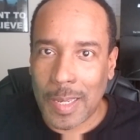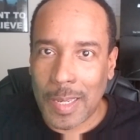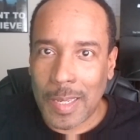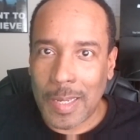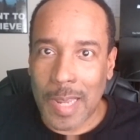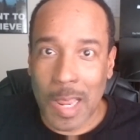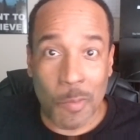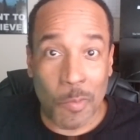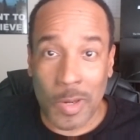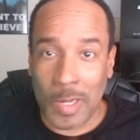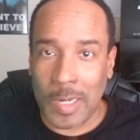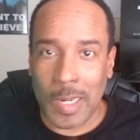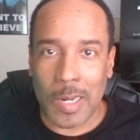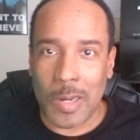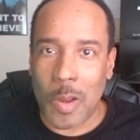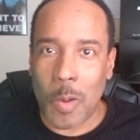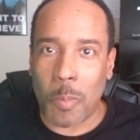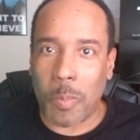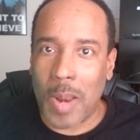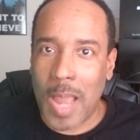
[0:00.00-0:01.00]
they wasn't getting
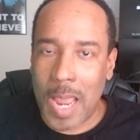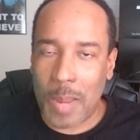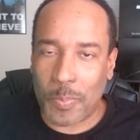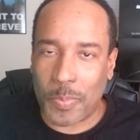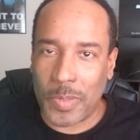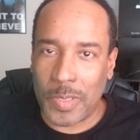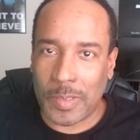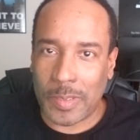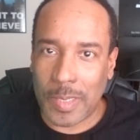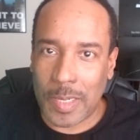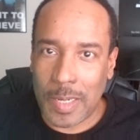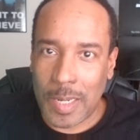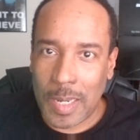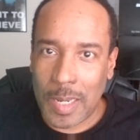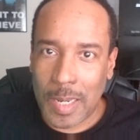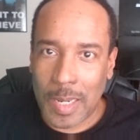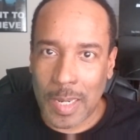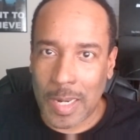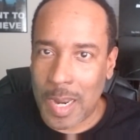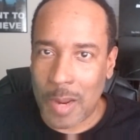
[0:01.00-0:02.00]
no black pussy.
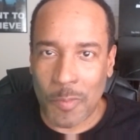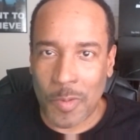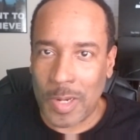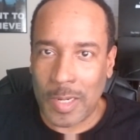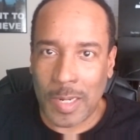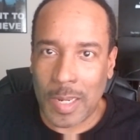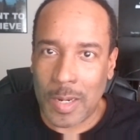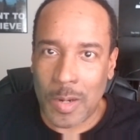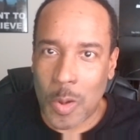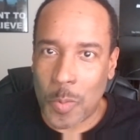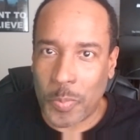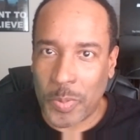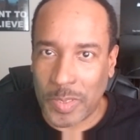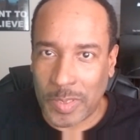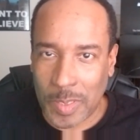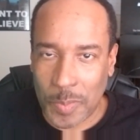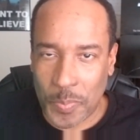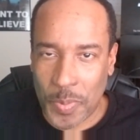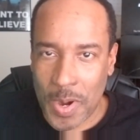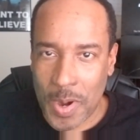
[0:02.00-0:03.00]
And they wasn't getting no
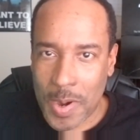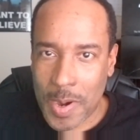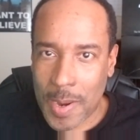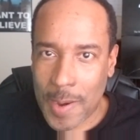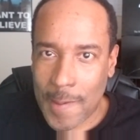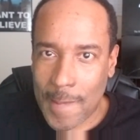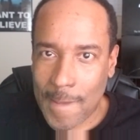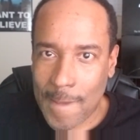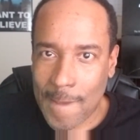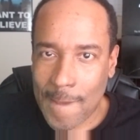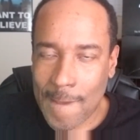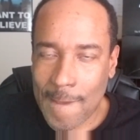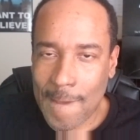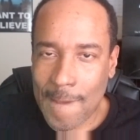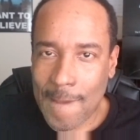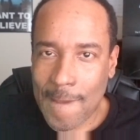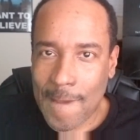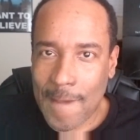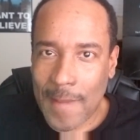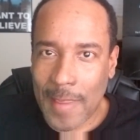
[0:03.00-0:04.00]
pussy, period.
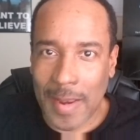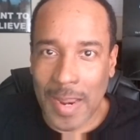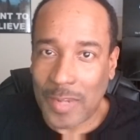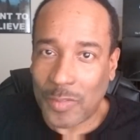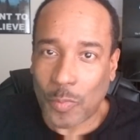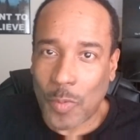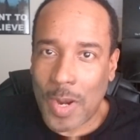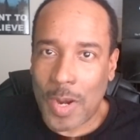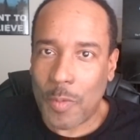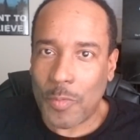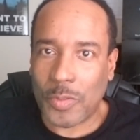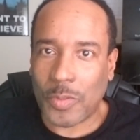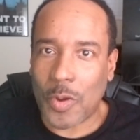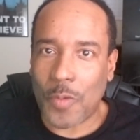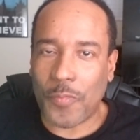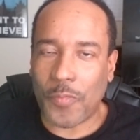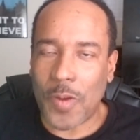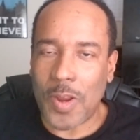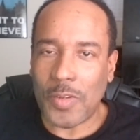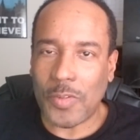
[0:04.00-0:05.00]
And that's why they were so
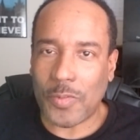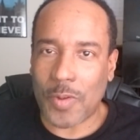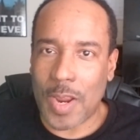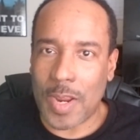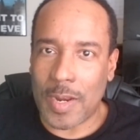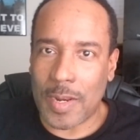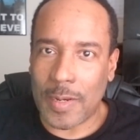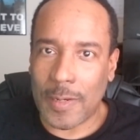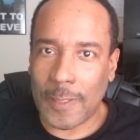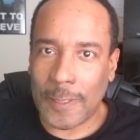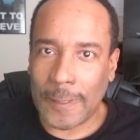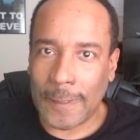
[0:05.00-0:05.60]
frustrated.